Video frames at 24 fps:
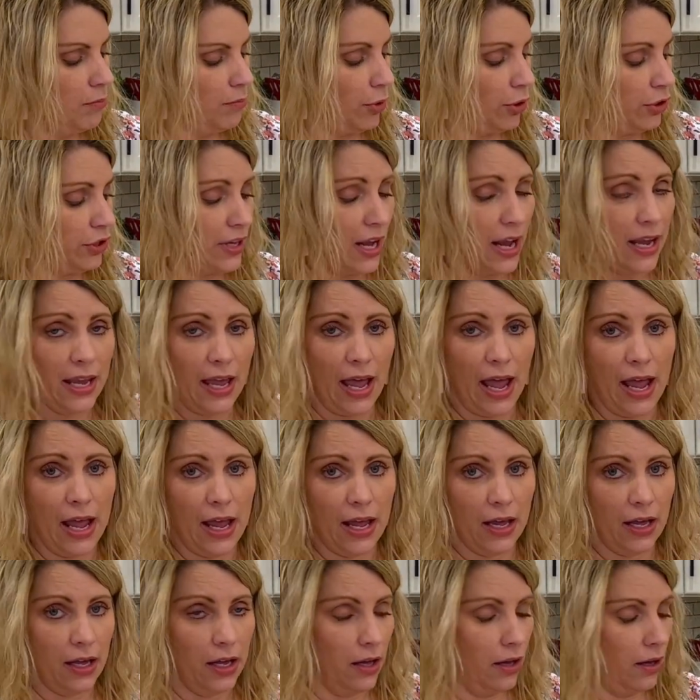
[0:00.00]
birthday
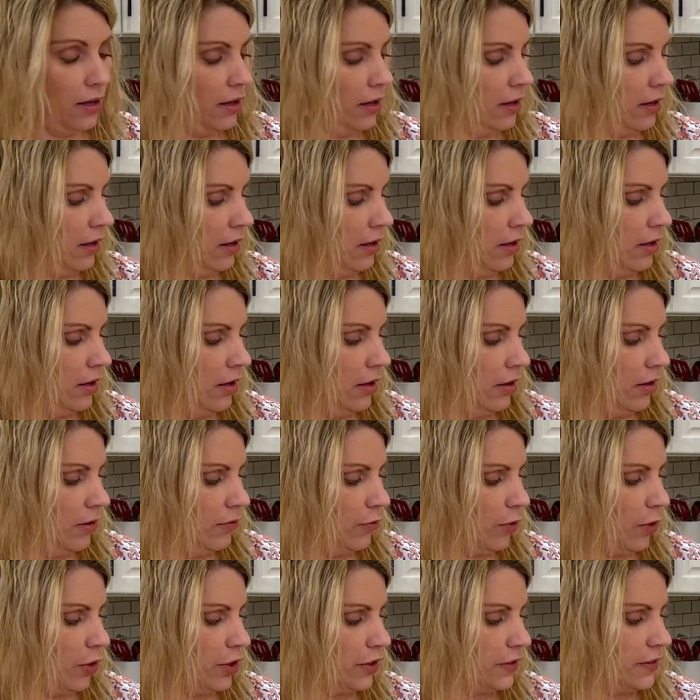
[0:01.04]
cake
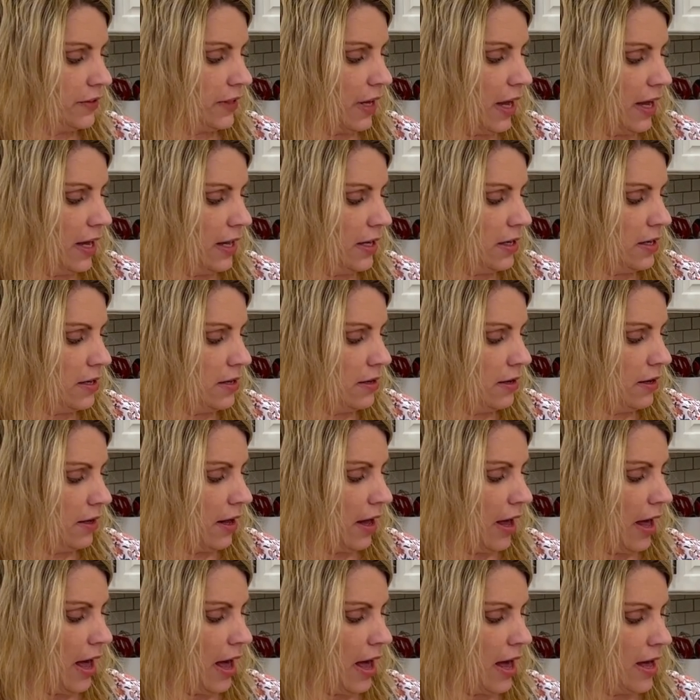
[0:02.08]
for her son,
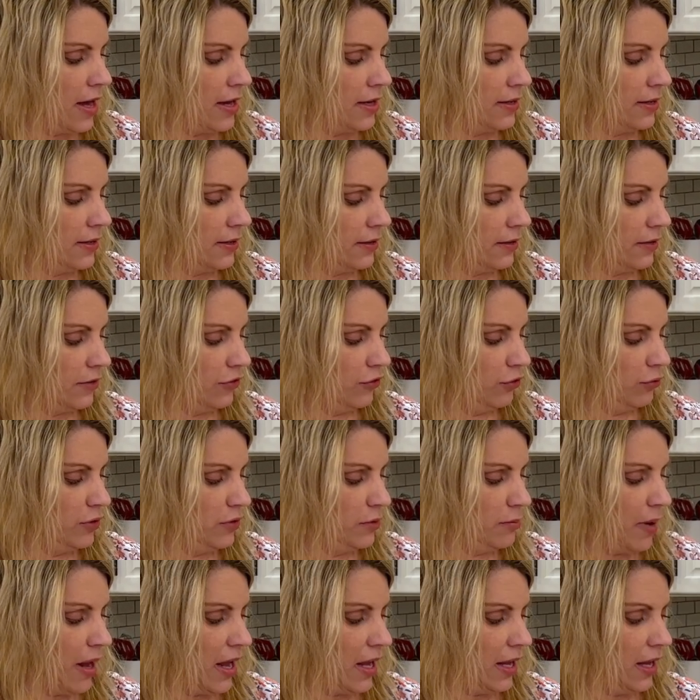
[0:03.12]
and she
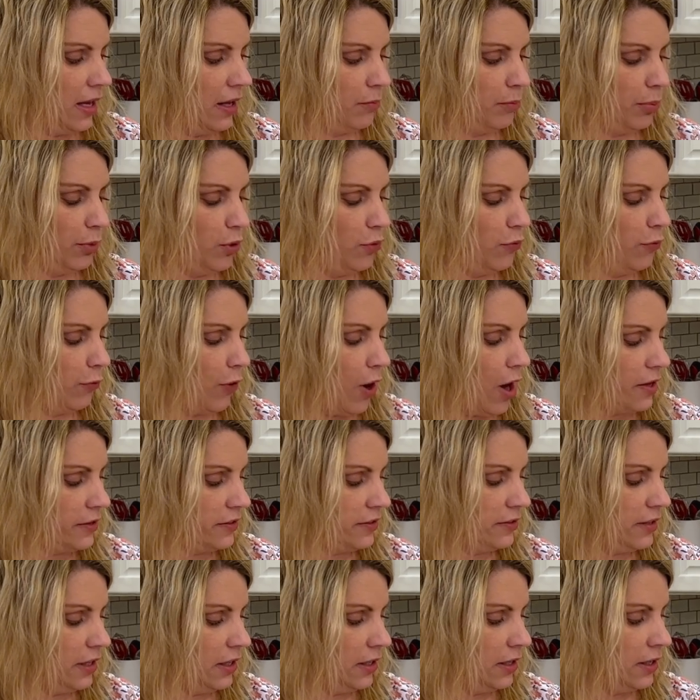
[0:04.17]
was making blue
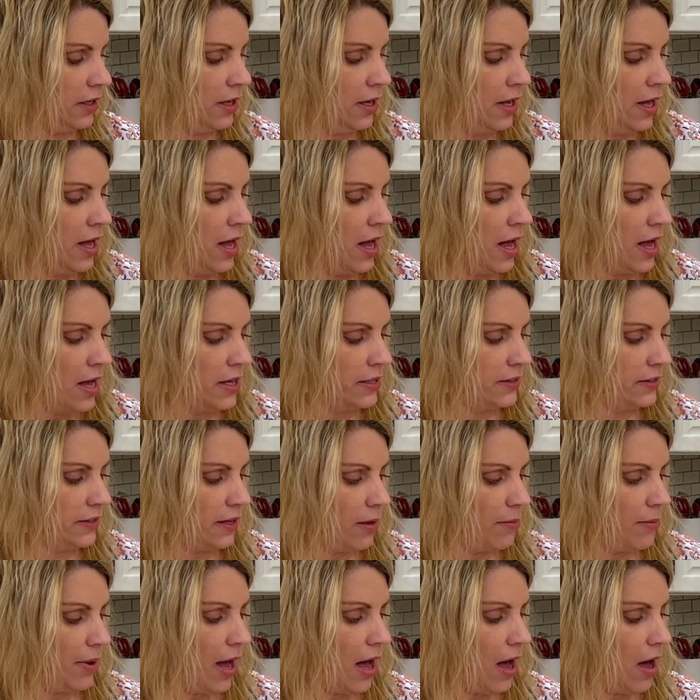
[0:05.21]
frosting, and
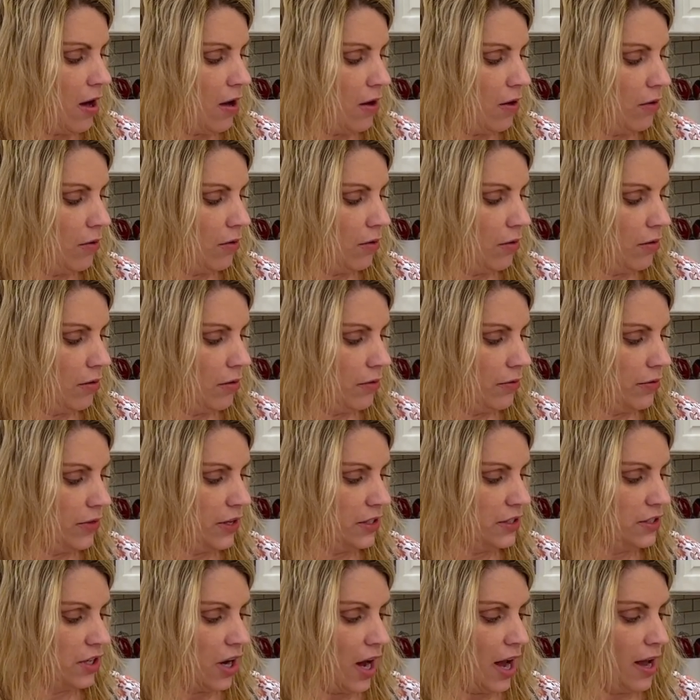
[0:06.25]
somehow
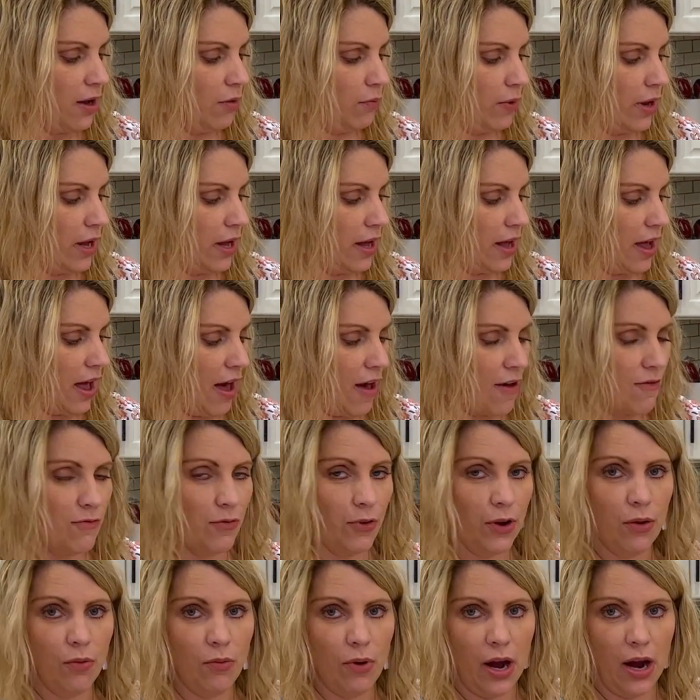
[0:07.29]
the dye went
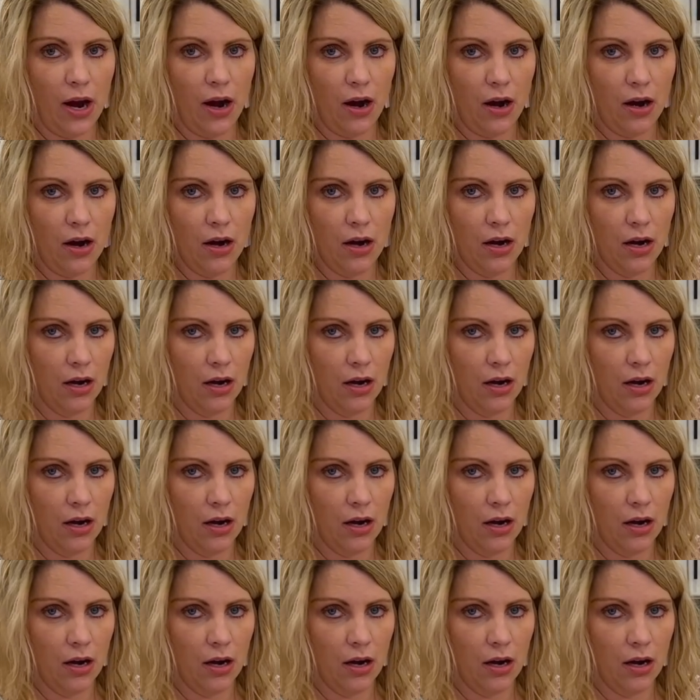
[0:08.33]
everywhere,